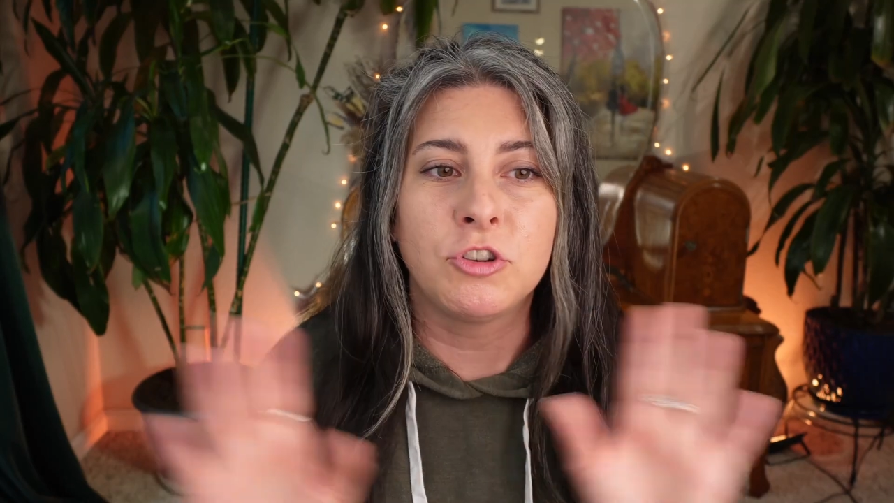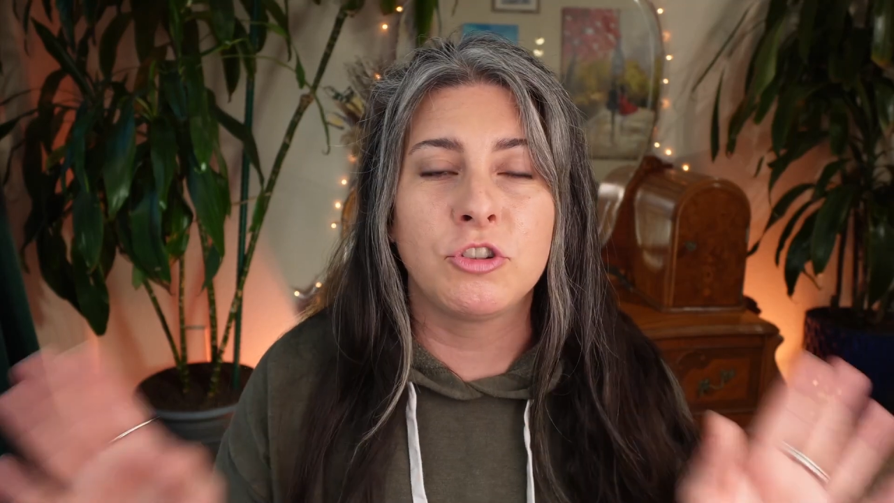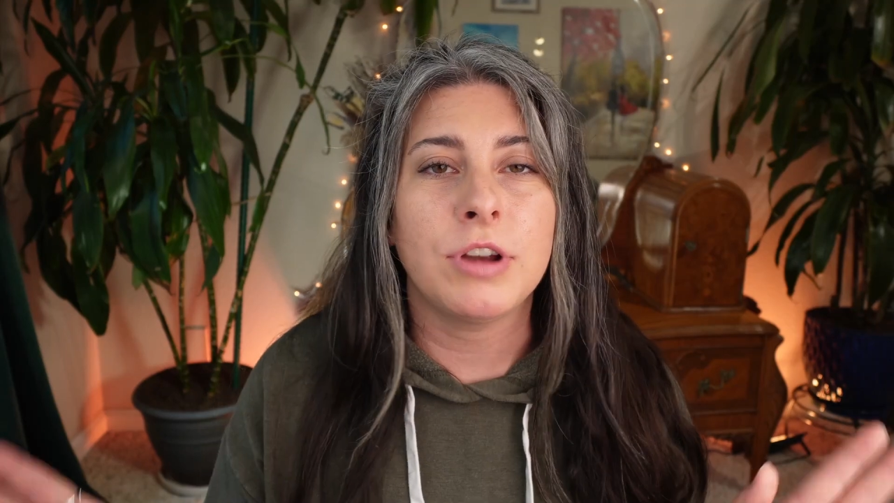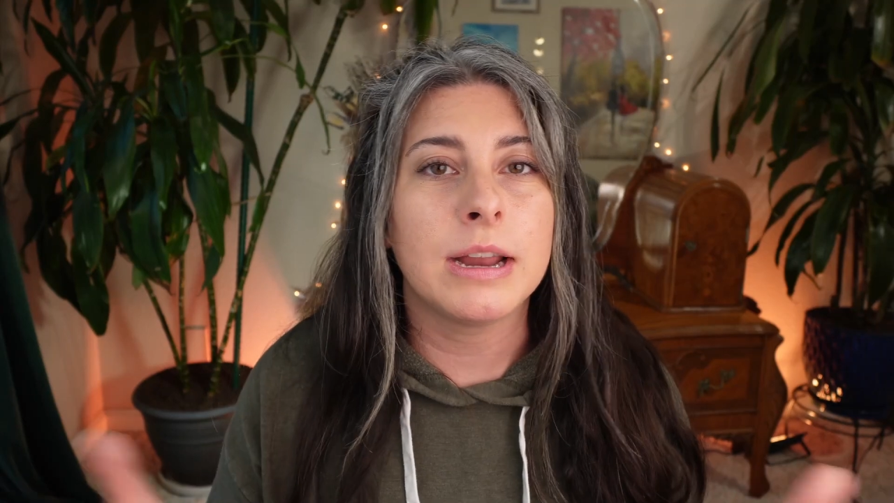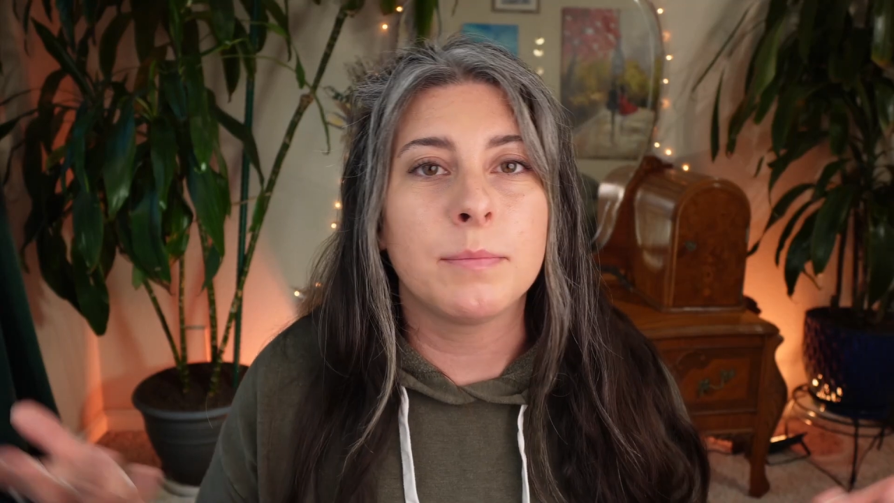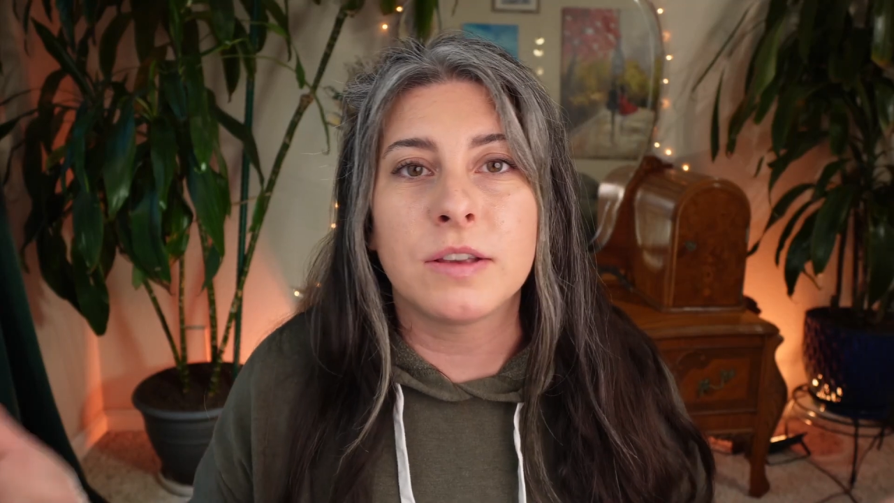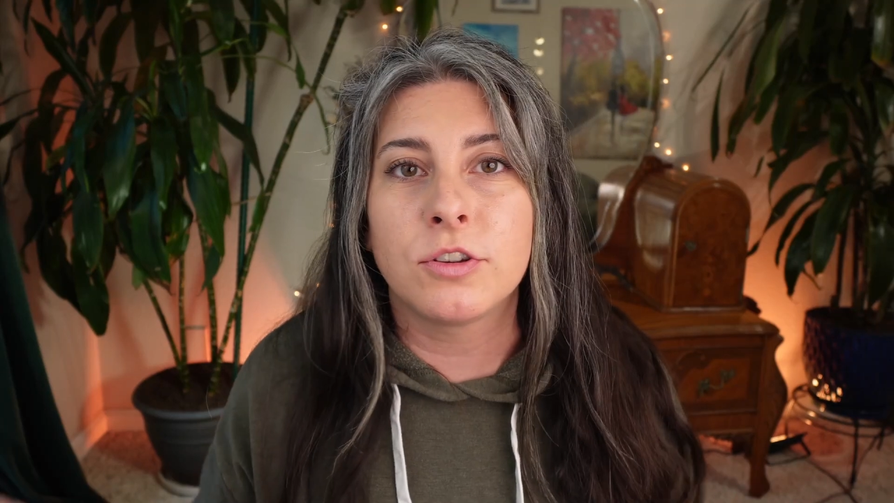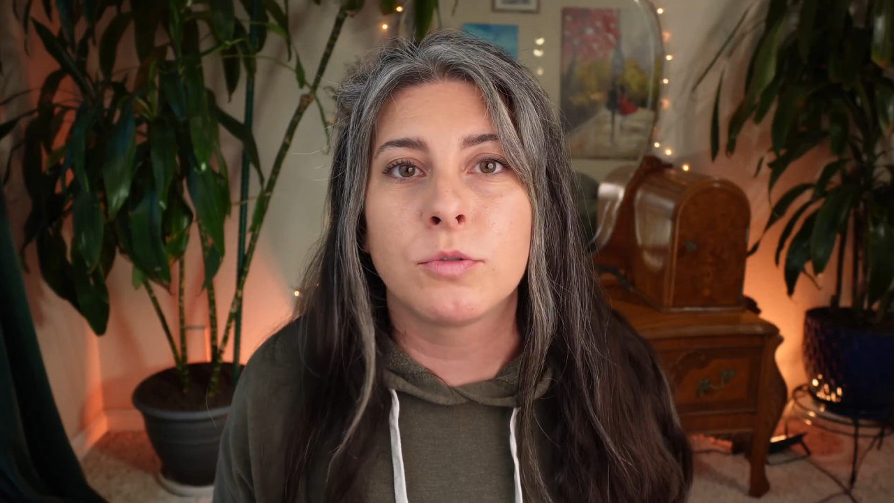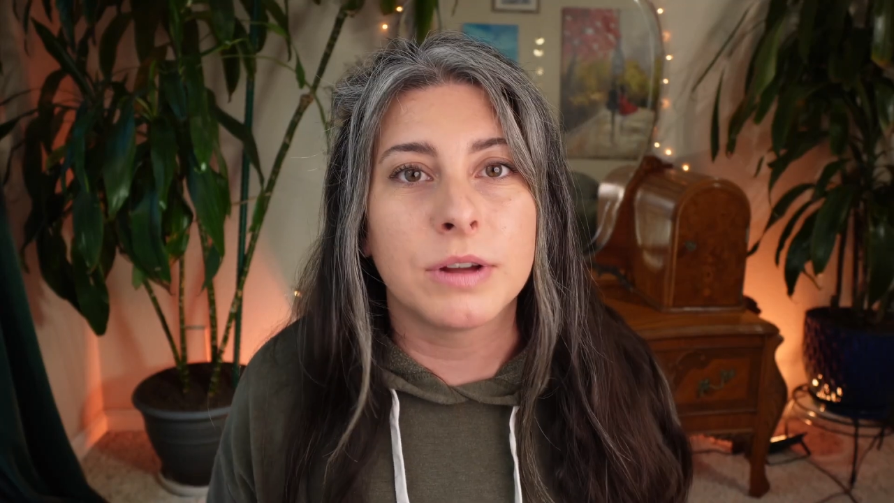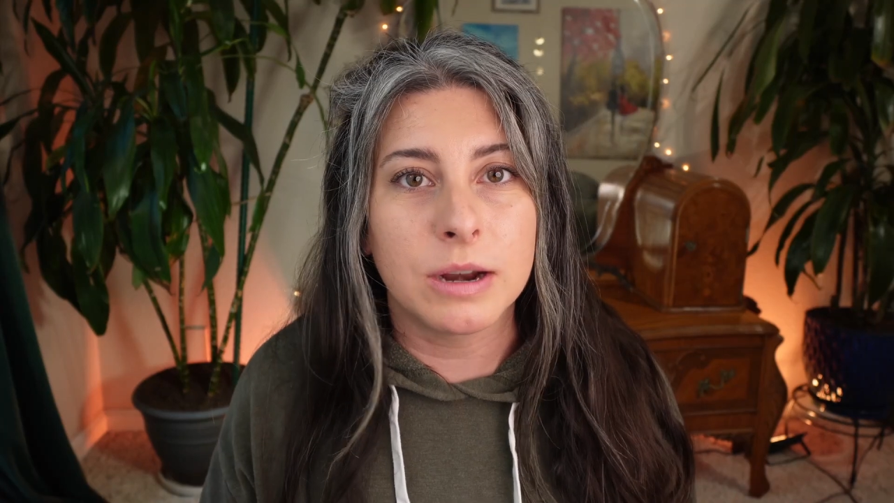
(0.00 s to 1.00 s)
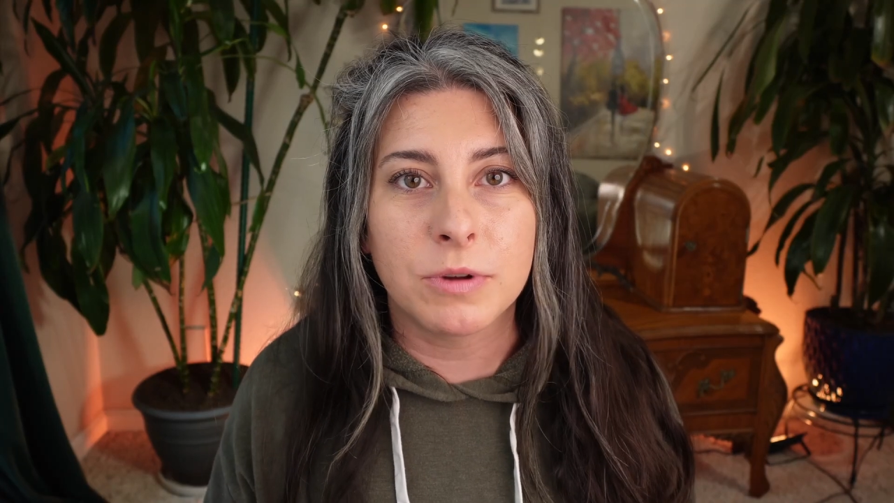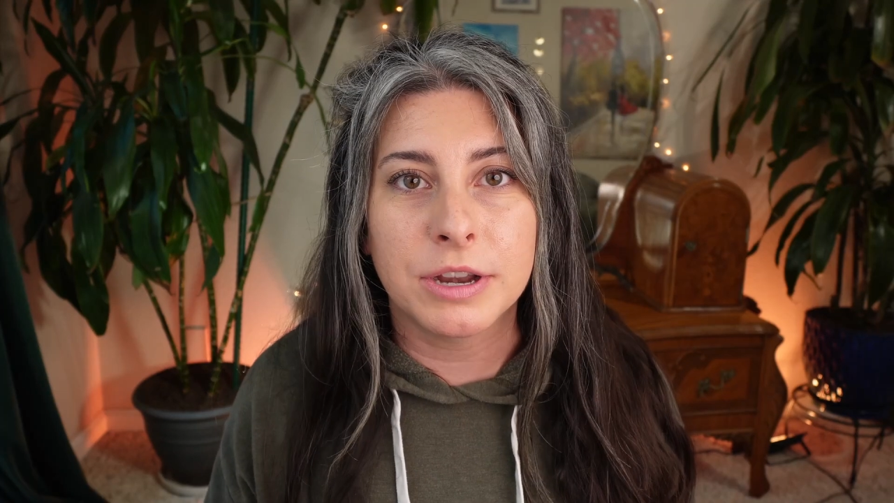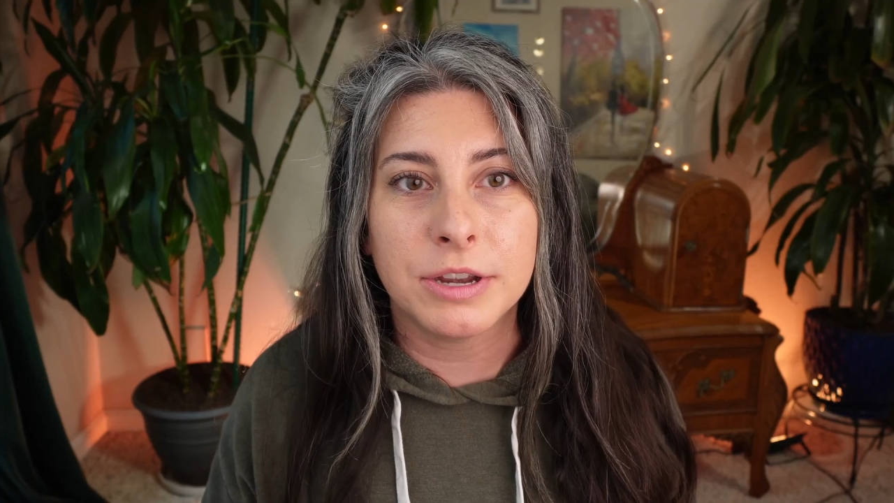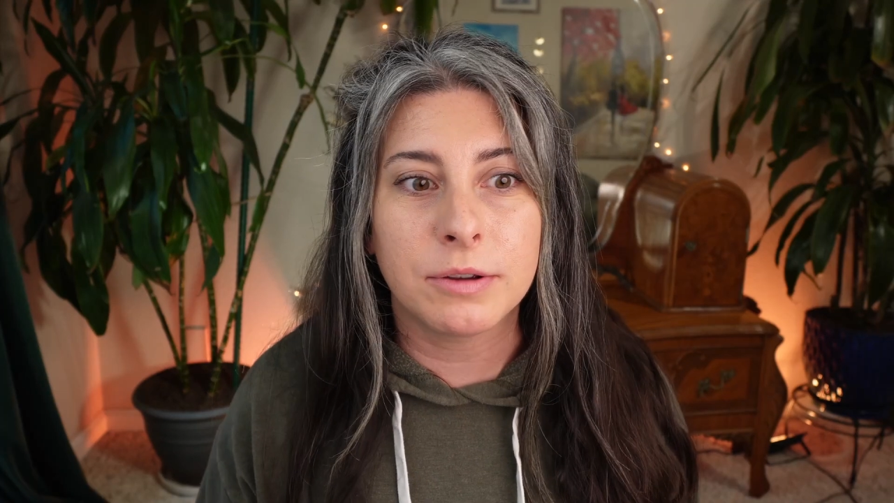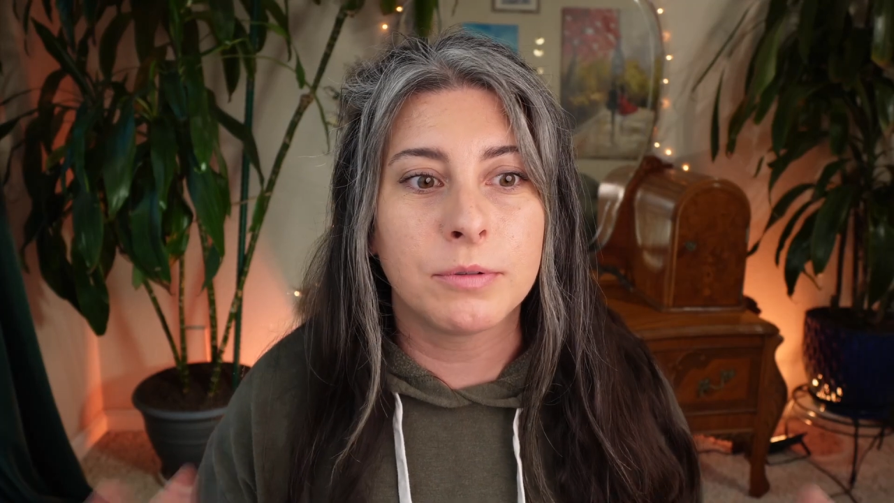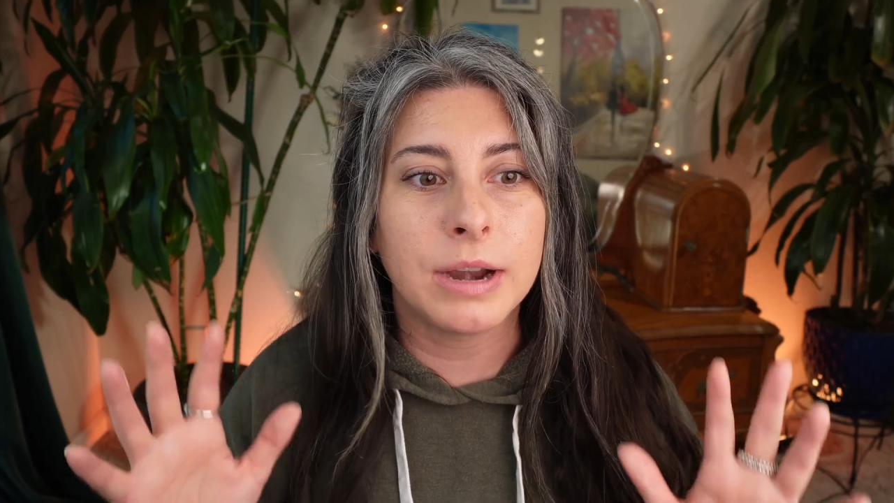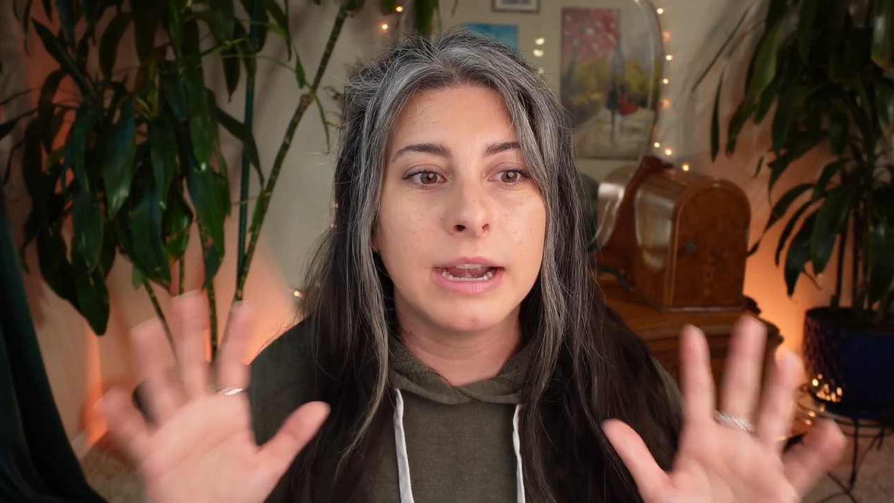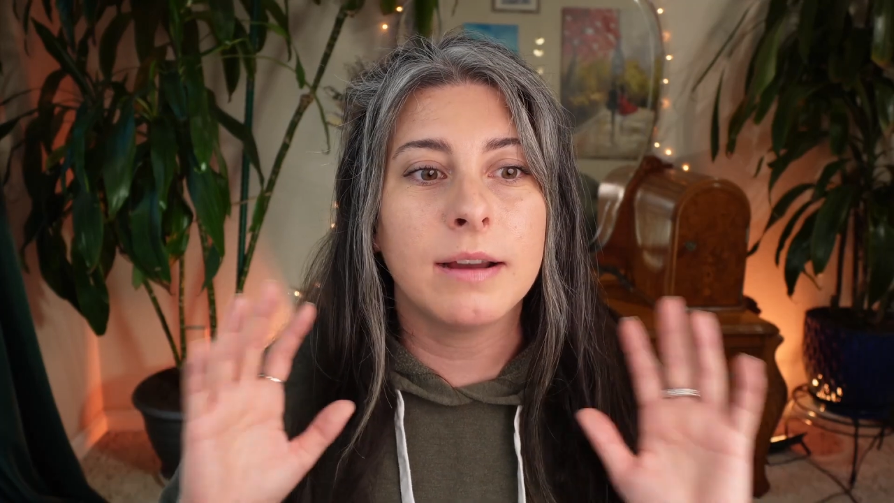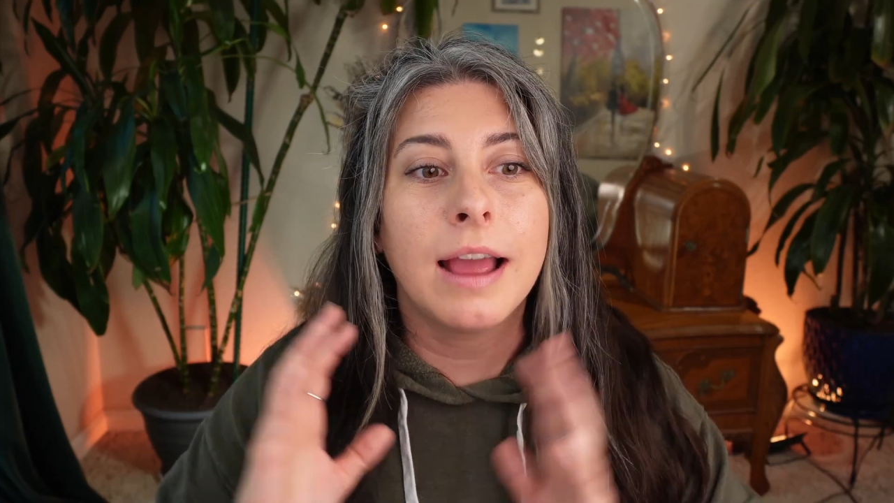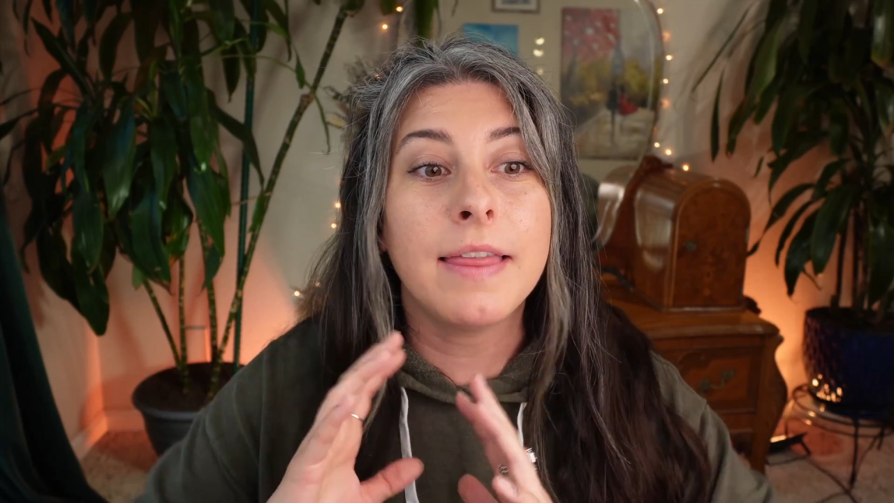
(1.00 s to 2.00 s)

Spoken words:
Straight up, that's just what I want to do, right?